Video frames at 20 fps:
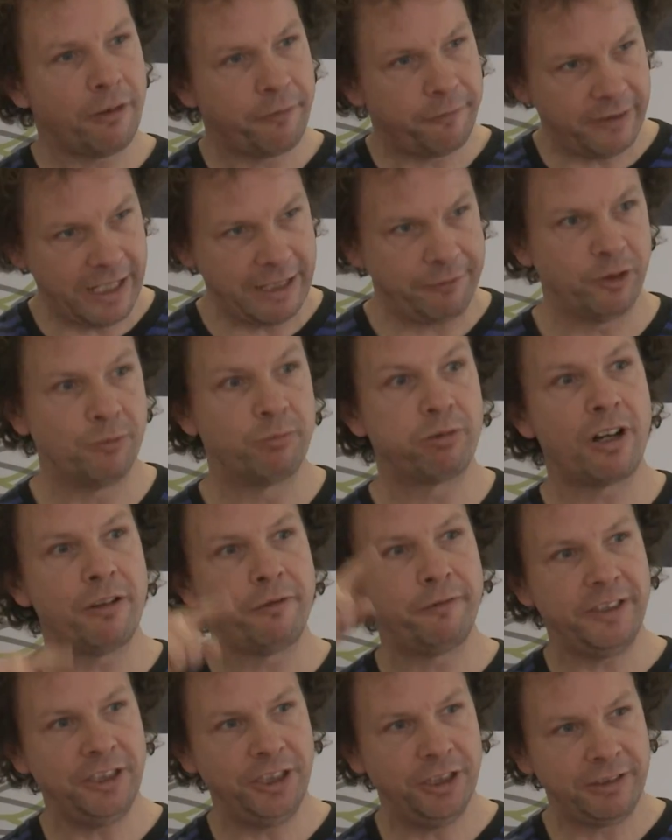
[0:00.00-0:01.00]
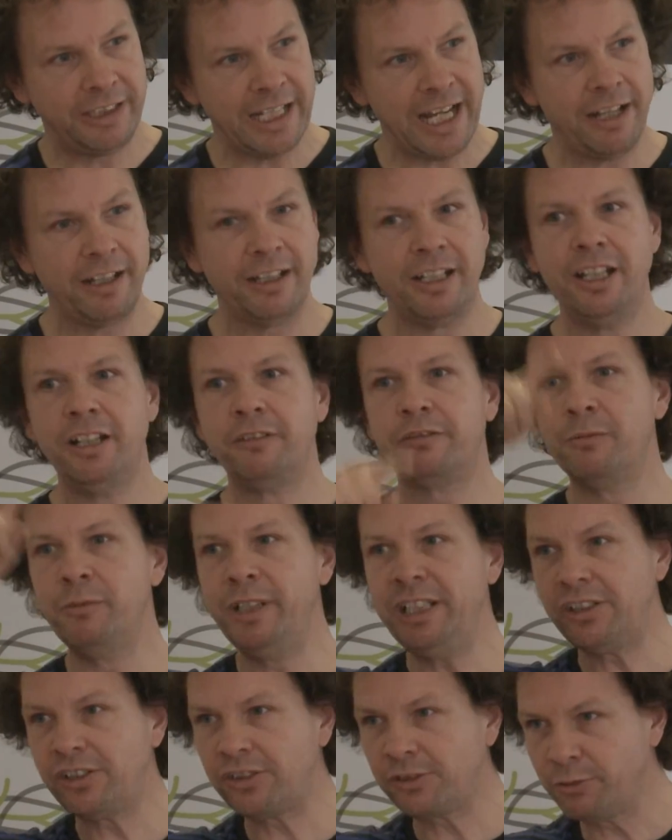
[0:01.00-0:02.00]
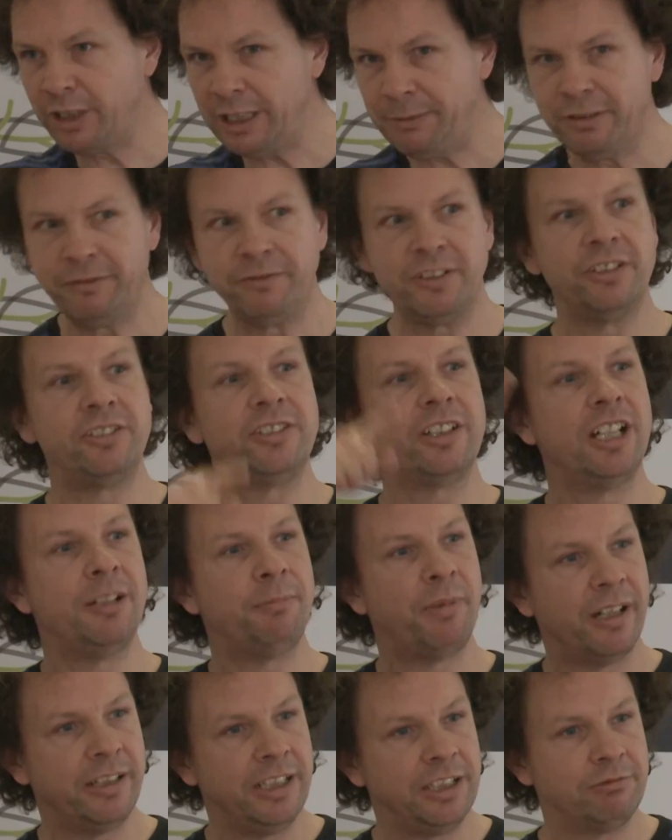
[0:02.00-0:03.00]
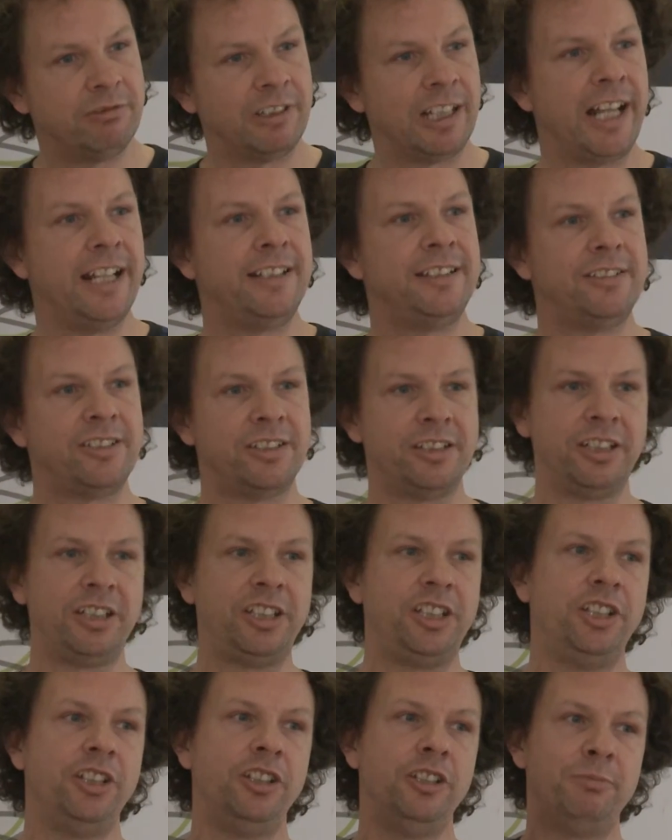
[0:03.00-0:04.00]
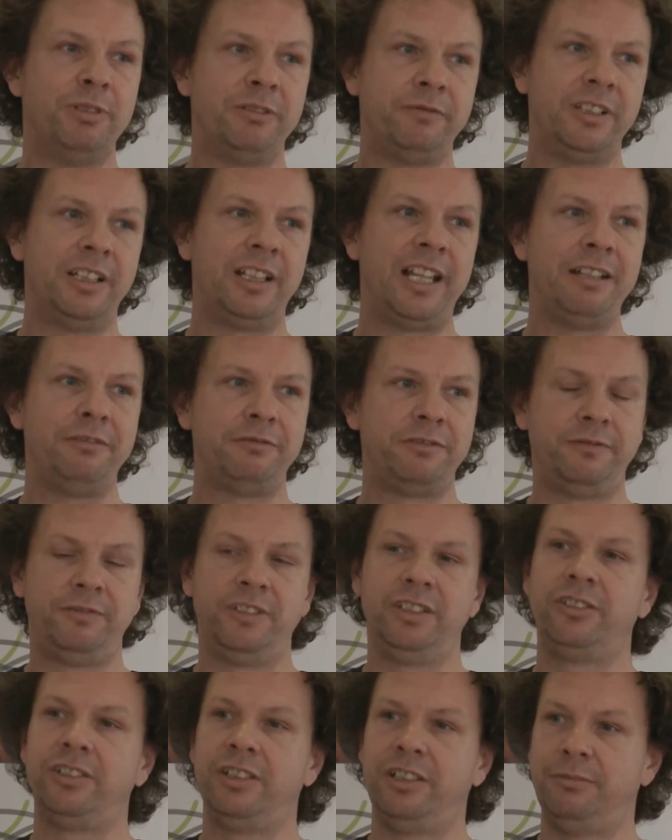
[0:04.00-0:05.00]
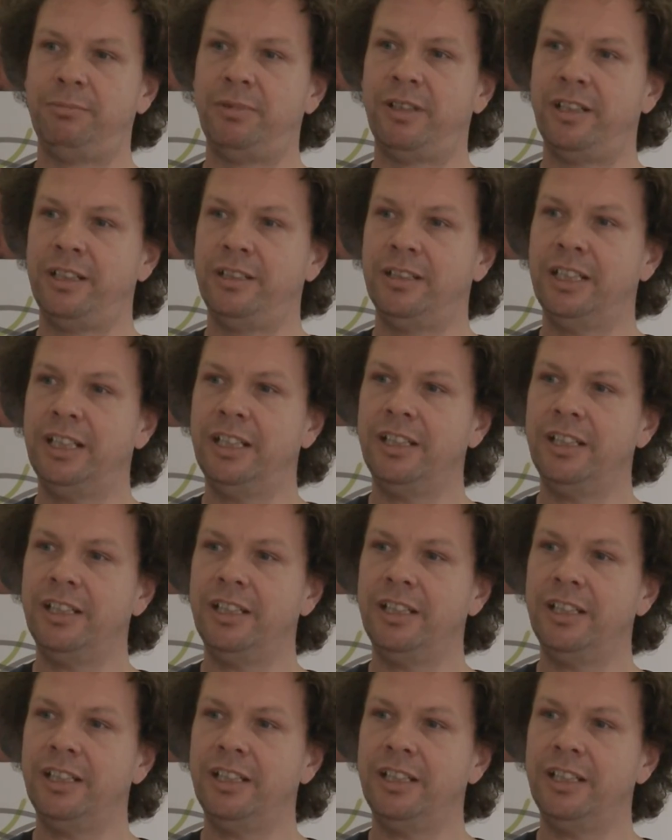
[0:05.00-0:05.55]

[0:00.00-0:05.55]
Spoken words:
therefore profit you get from each sweep of the turbine is related to the cube of the length of the turbine.